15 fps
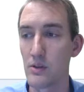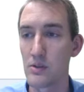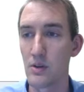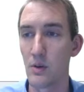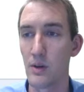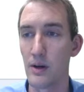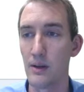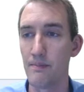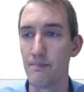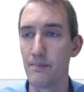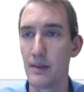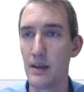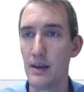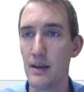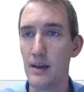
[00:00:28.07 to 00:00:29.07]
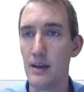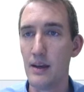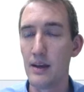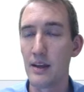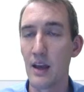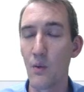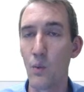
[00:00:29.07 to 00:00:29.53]
and so on.
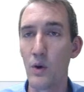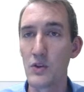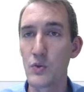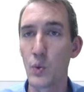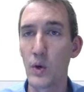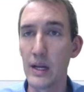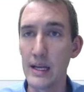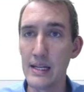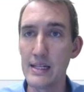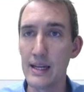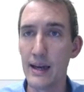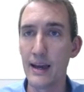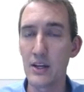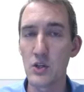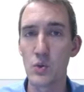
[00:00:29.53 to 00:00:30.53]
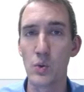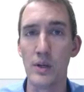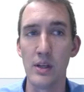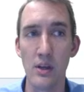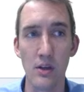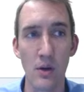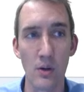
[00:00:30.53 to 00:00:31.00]
Okay, once we're into
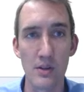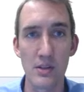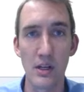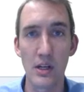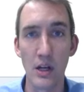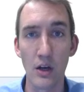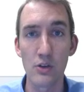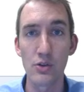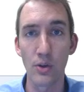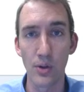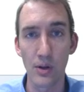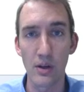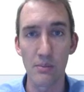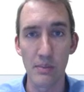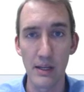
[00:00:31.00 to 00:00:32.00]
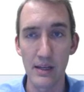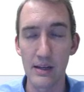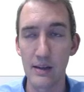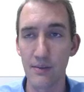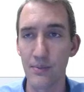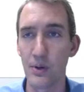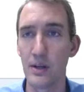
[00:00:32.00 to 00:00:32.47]
X20, you notice it does look a bit
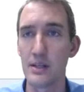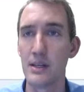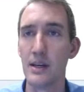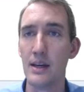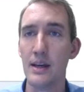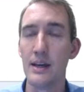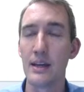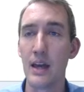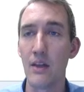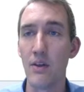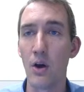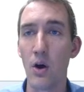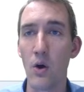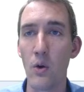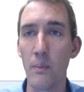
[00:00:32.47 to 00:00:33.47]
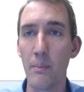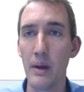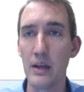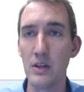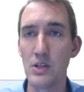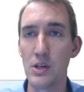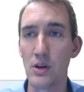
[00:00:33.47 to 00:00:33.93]
different. Okay, the home
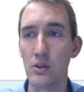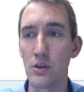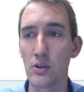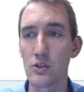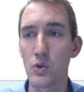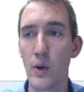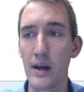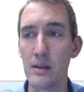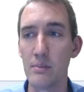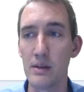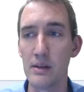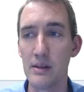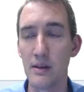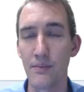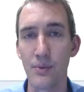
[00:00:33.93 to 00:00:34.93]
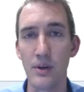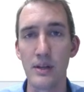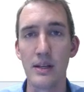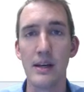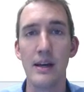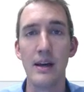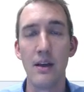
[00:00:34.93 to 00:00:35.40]
page here looks quite a bit
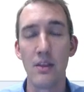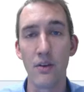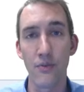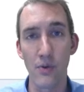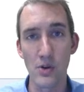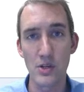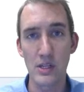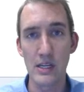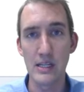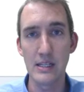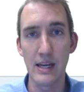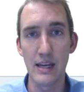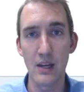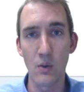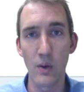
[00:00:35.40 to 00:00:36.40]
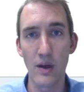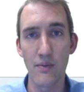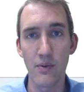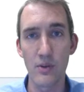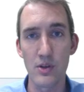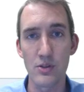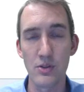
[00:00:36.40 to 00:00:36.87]
different. The first key takeaway
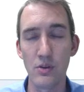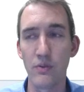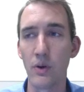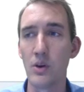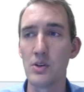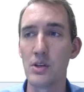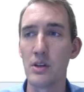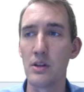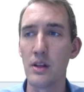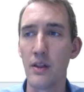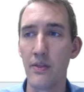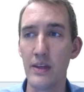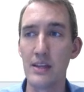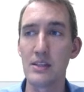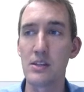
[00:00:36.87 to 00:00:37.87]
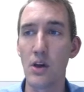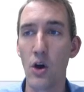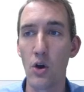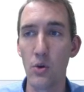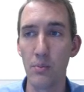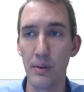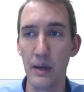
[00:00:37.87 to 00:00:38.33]
for this new version, this
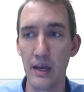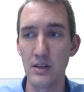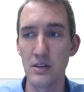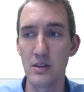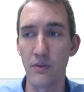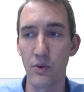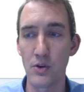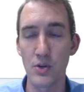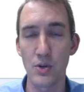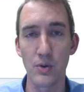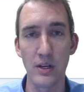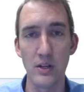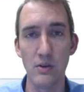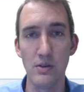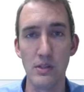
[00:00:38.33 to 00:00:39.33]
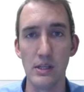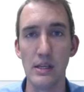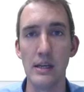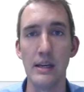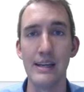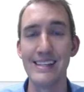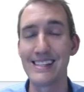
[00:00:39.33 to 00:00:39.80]
home page, the first screen you
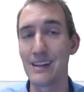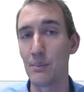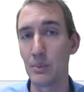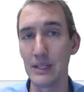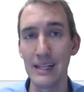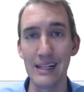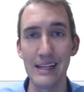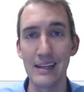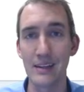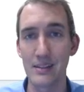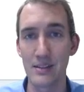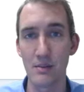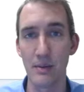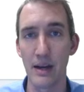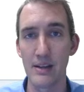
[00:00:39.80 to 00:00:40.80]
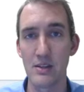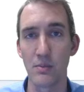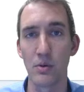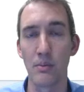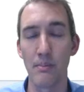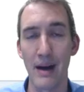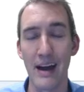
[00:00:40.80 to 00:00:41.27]
see, is completely
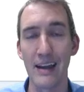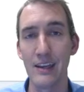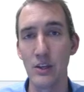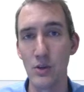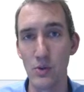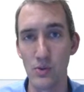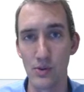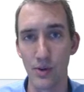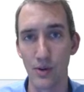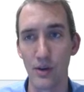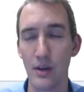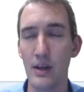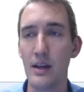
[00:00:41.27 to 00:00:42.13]
customizable by user.